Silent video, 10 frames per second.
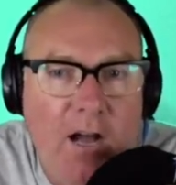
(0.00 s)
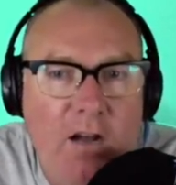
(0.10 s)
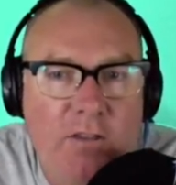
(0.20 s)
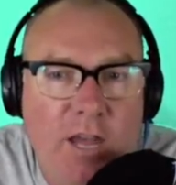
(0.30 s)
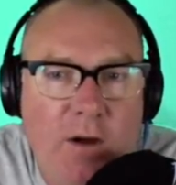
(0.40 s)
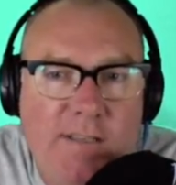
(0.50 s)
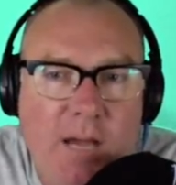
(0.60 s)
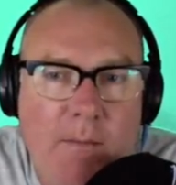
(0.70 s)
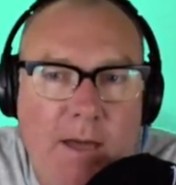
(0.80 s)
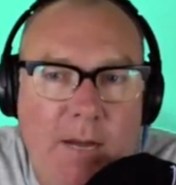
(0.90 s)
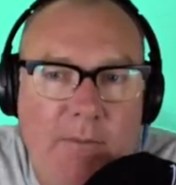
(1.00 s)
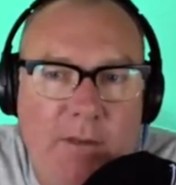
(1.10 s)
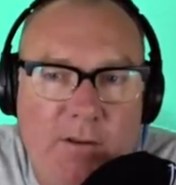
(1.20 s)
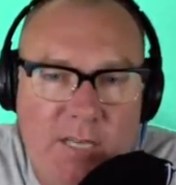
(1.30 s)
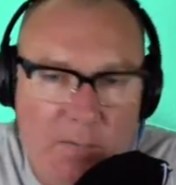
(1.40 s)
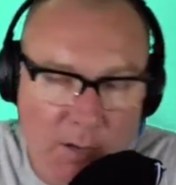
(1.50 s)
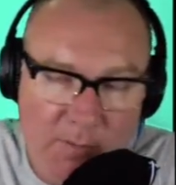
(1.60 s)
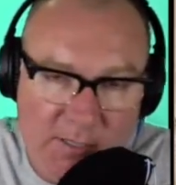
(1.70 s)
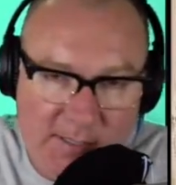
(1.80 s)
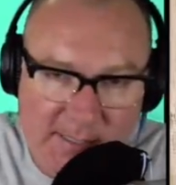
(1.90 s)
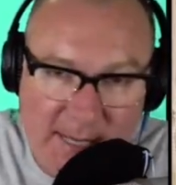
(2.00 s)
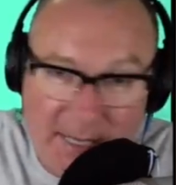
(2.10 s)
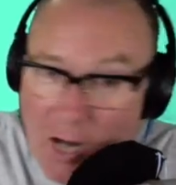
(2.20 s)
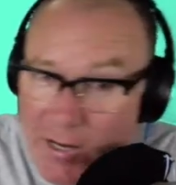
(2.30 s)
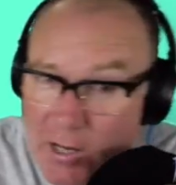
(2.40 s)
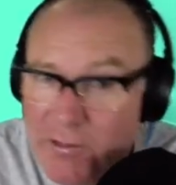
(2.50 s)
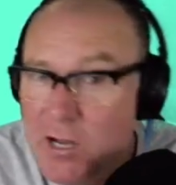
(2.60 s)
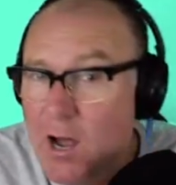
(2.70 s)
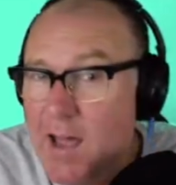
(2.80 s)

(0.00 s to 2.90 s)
There is our mate up there. He's going to pop in just a second. I don't think I